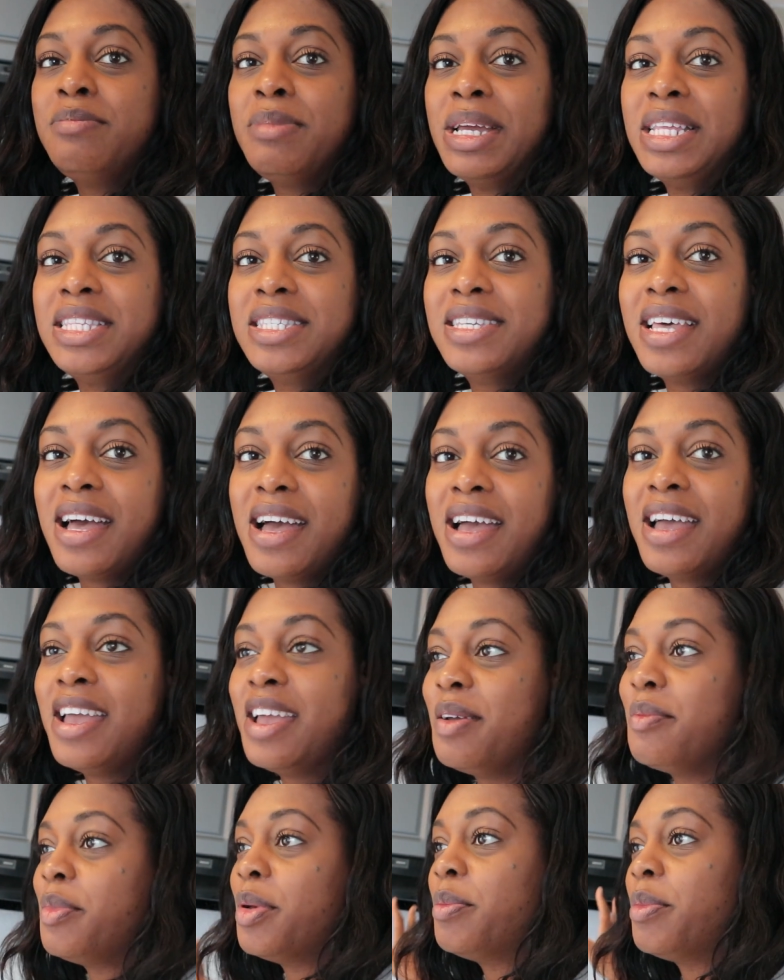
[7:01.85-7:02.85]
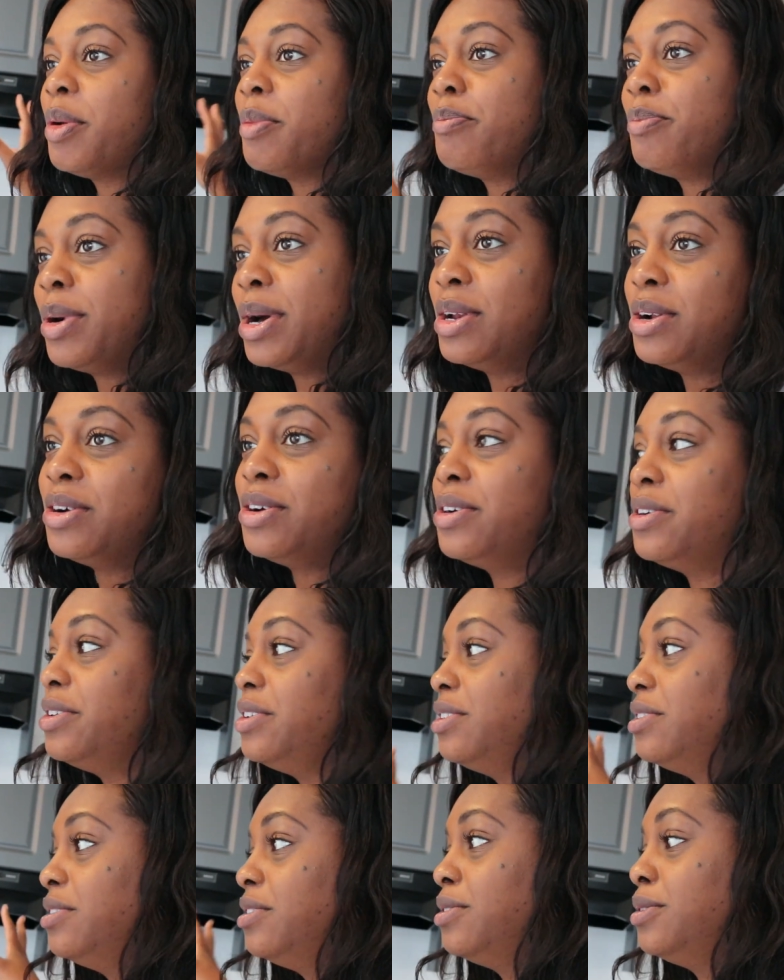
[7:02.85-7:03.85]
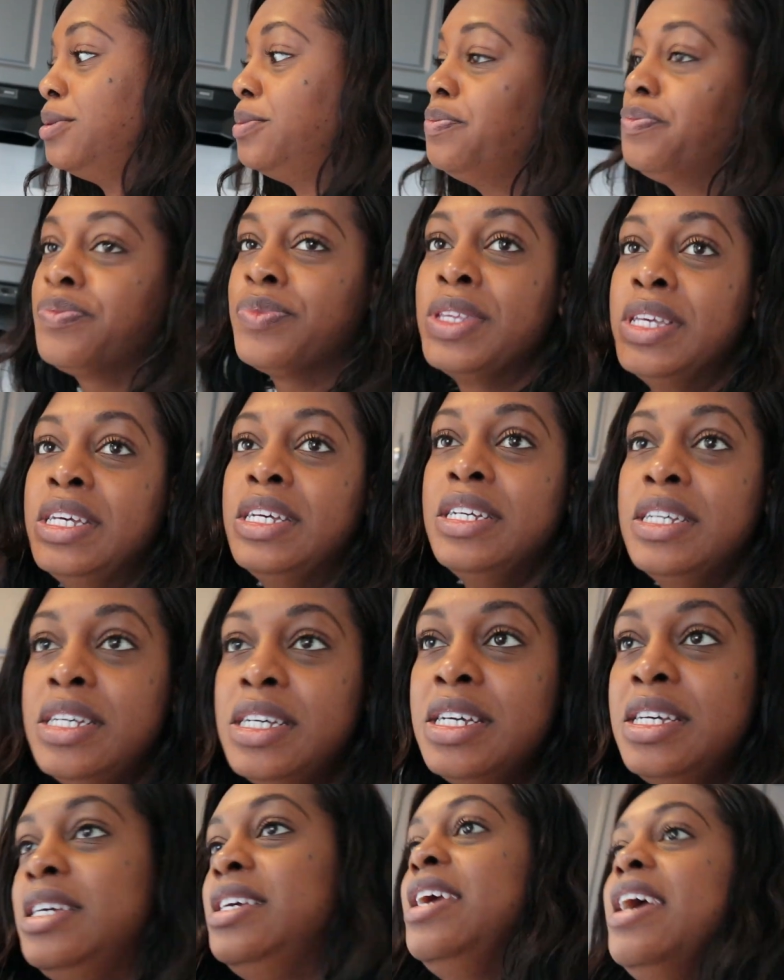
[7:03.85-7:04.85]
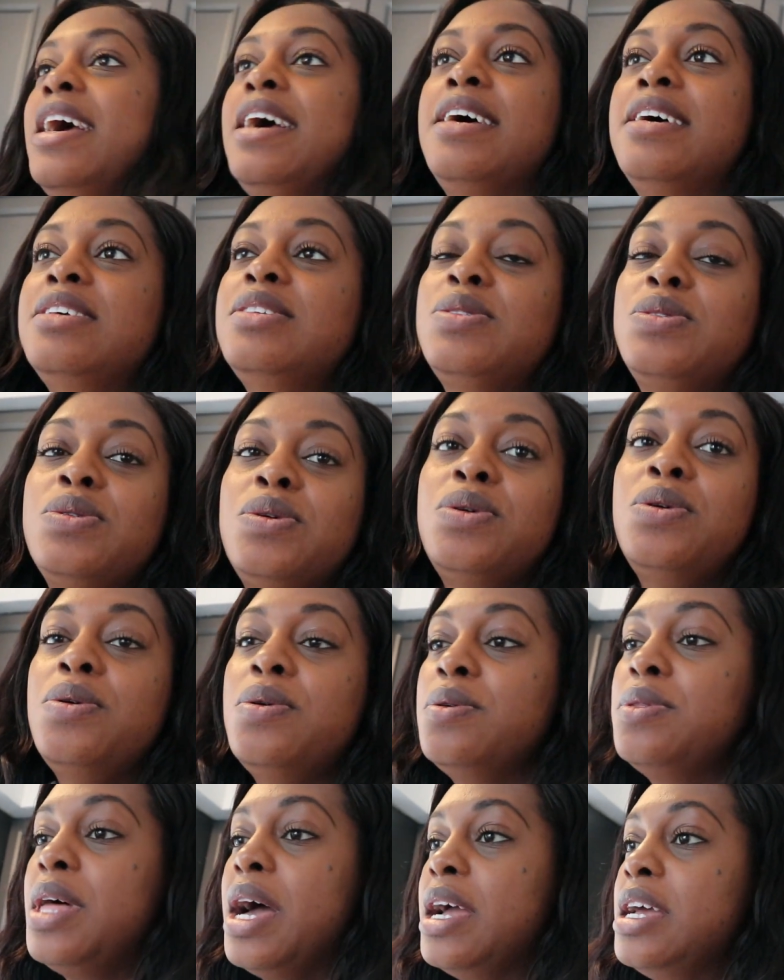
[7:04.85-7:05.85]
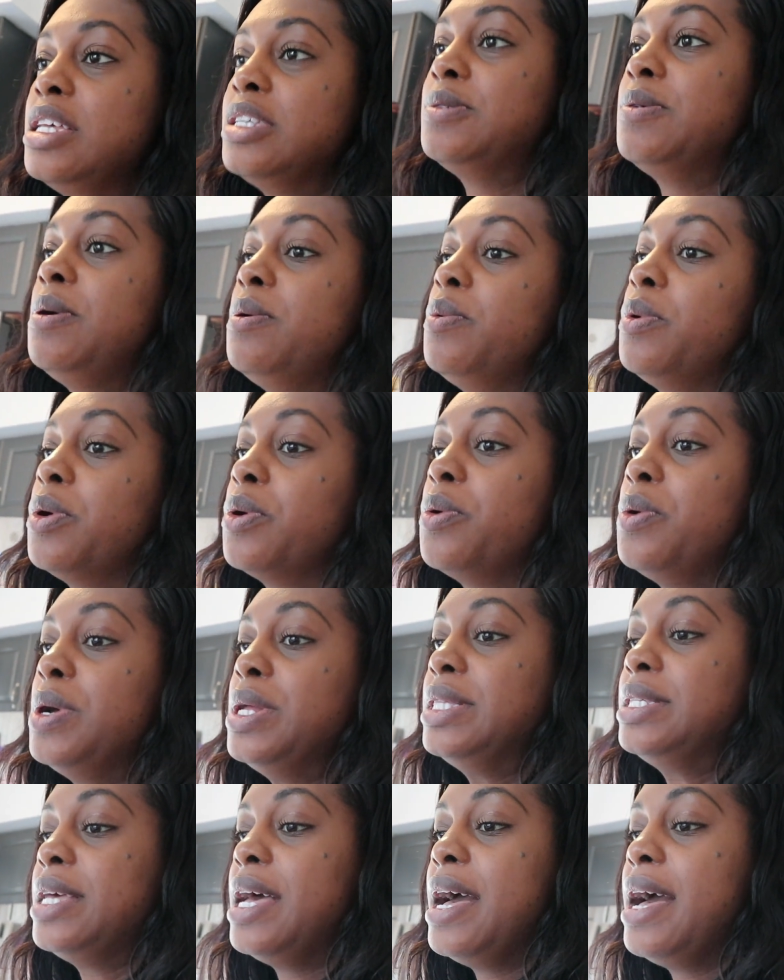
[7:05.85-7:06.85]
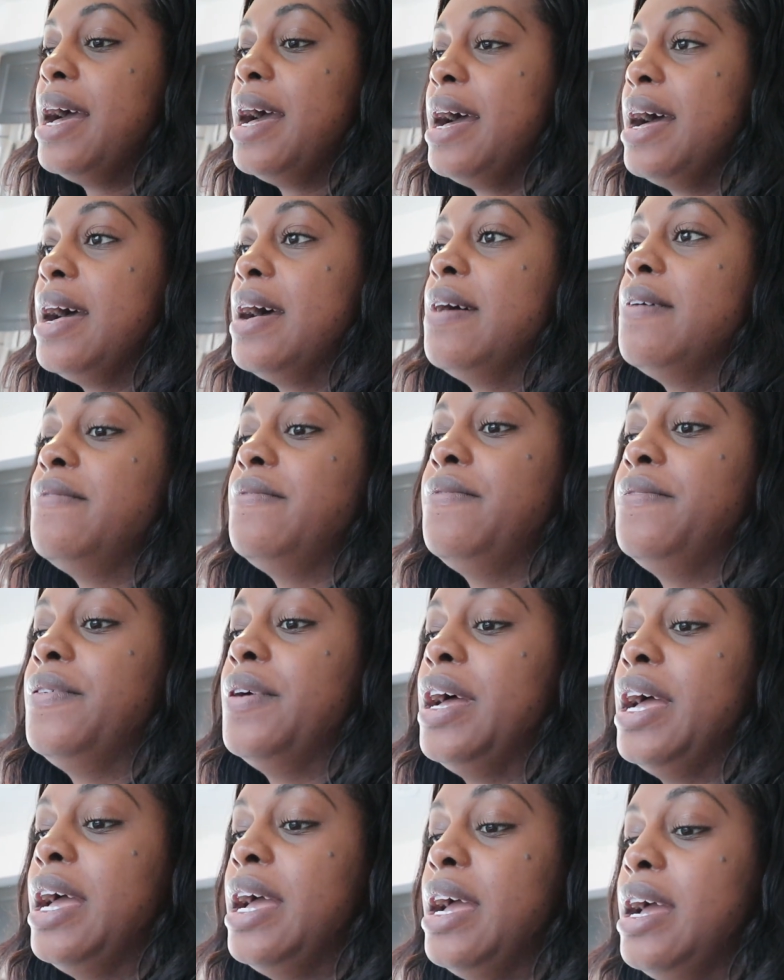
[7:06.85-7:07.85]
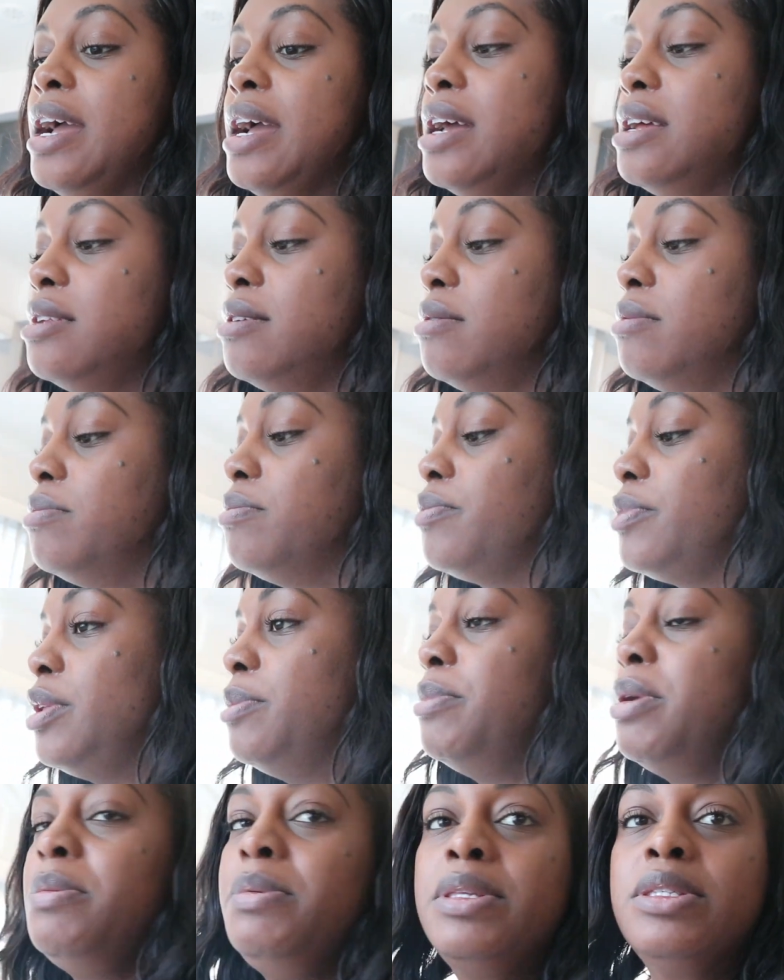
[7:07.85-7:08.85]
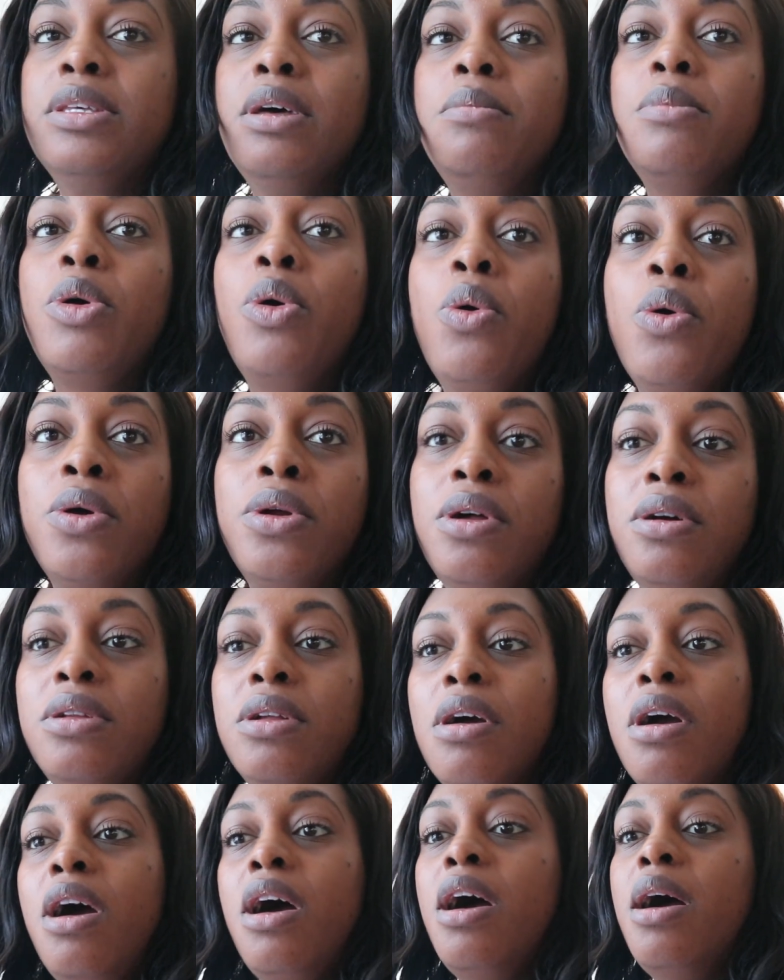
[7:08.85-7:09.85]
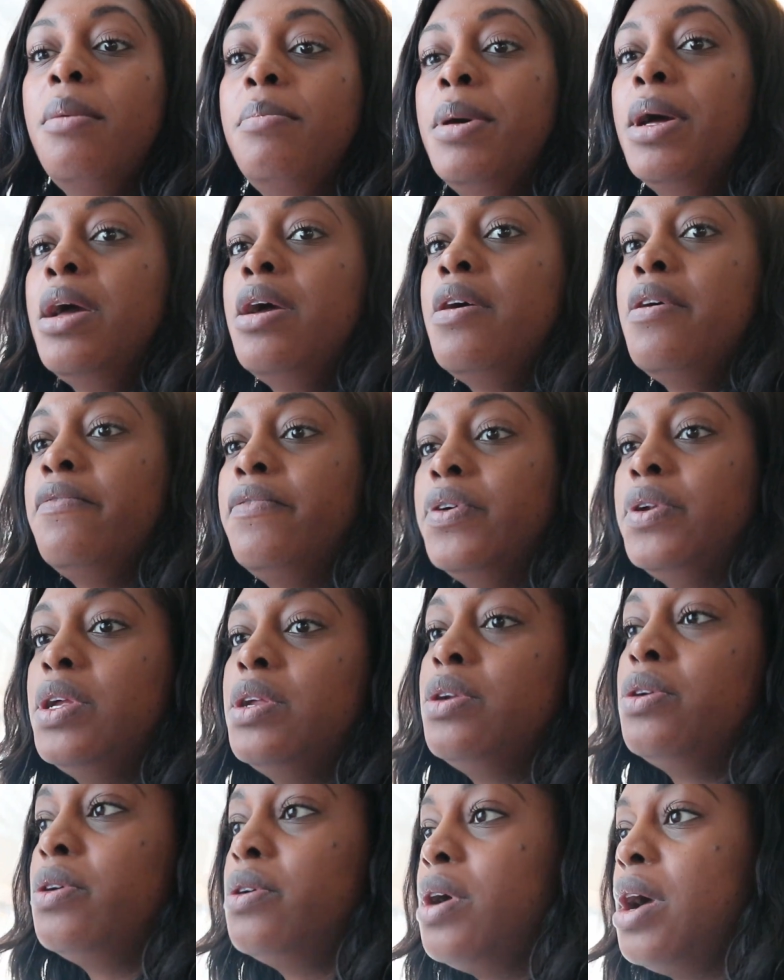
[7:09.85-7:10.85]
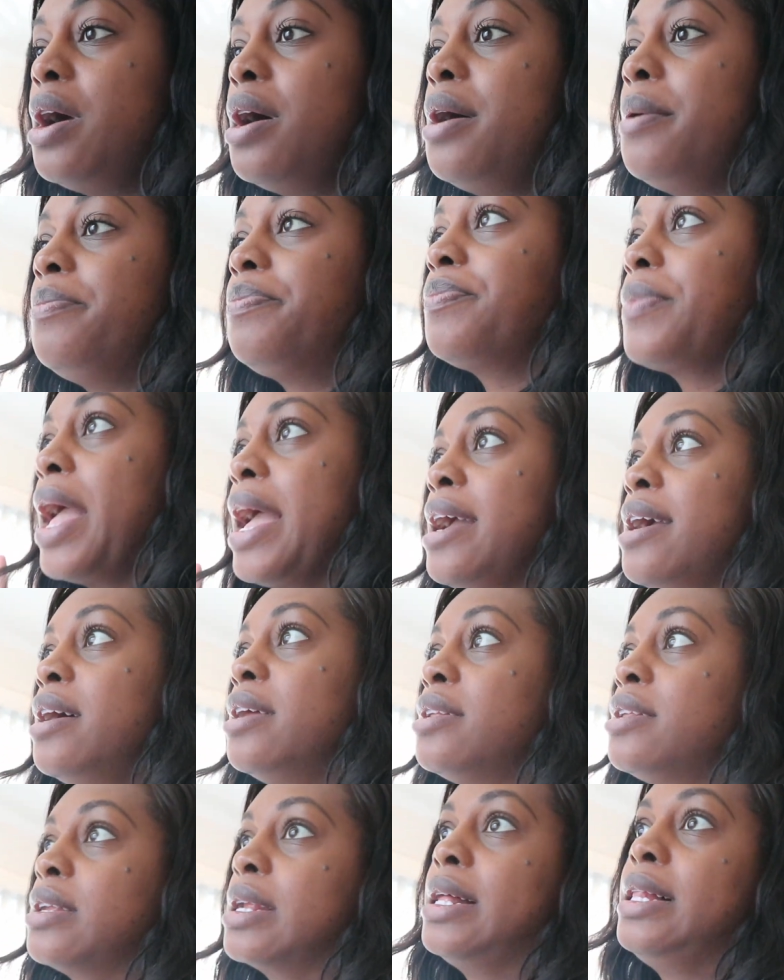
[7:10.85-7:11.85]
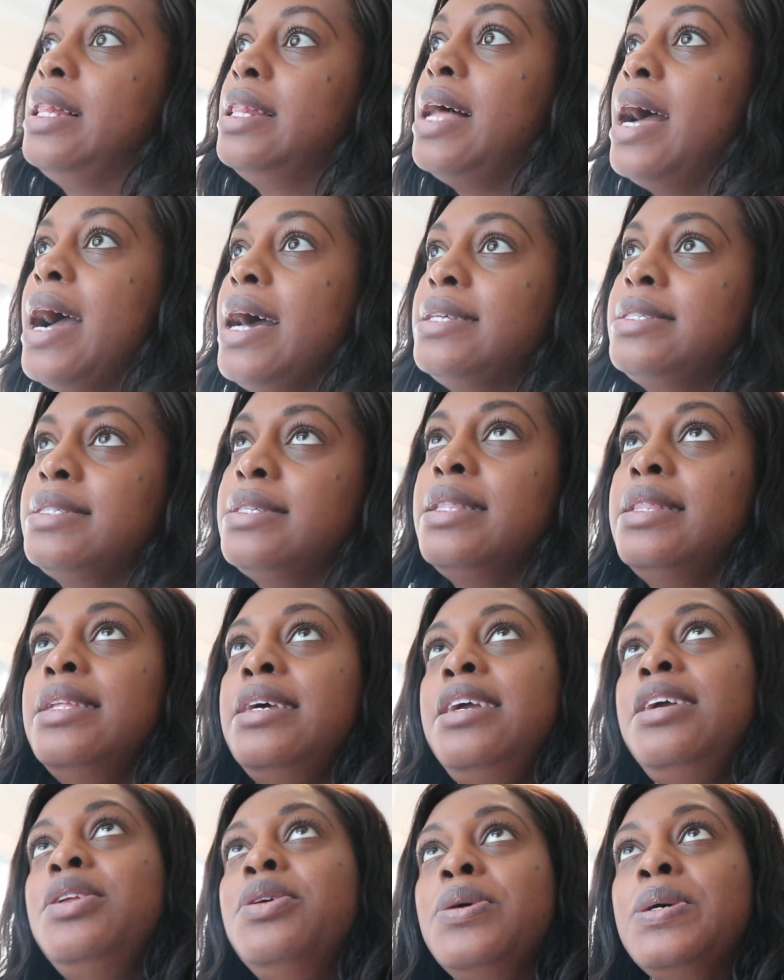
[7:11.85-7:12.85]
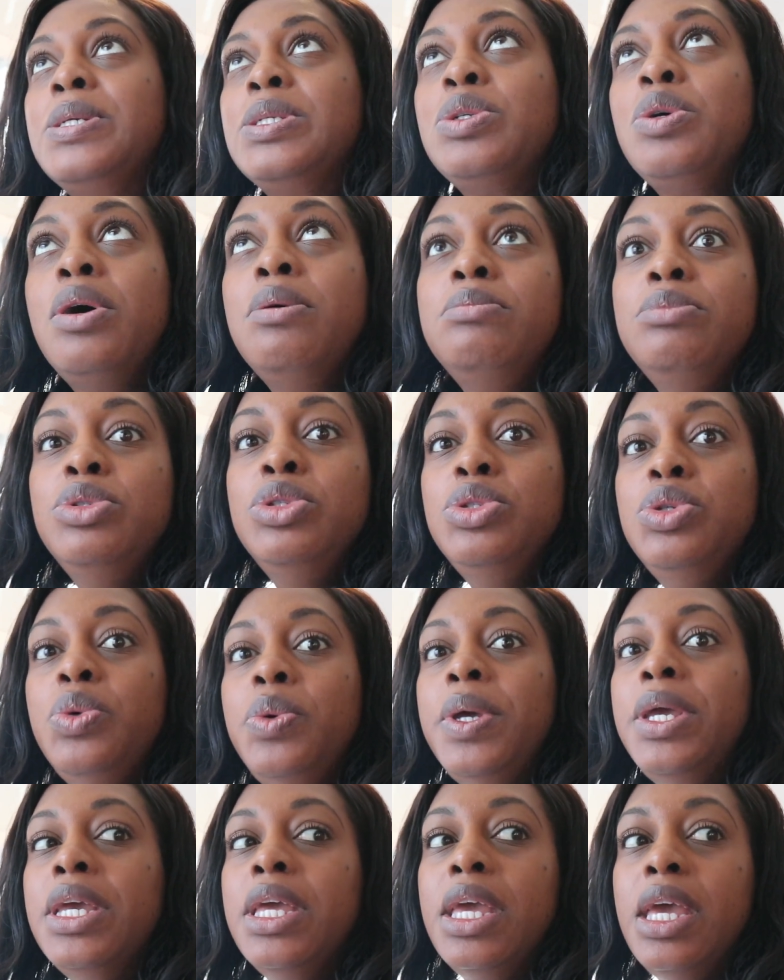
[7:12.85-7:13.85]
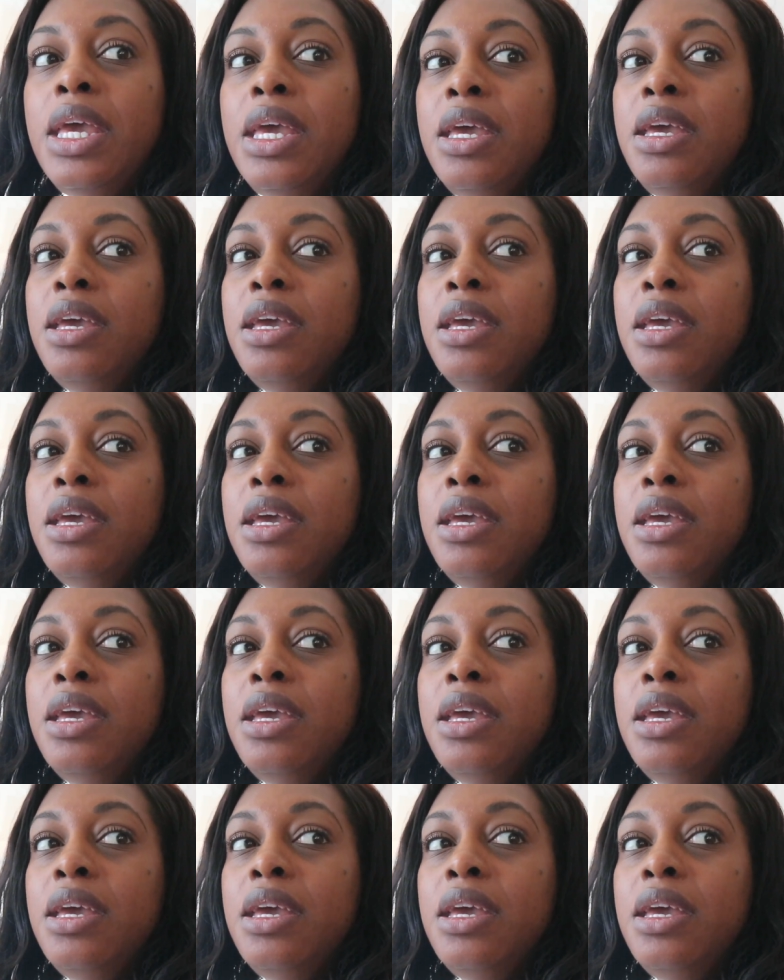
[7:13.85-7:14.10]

my thyme, and my butter, you know. Yeah, so that is what we're going to have, and maybe some corn on the cob for dinner. I got class later, so I'm doing